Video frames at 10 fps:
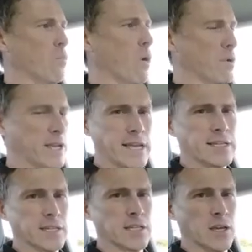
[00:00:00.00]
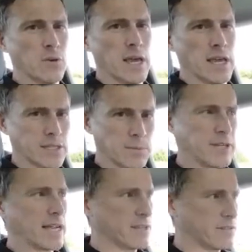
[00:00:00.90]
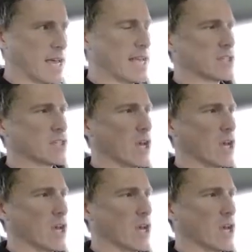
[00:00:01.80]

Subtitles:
what we need to do is an objective test.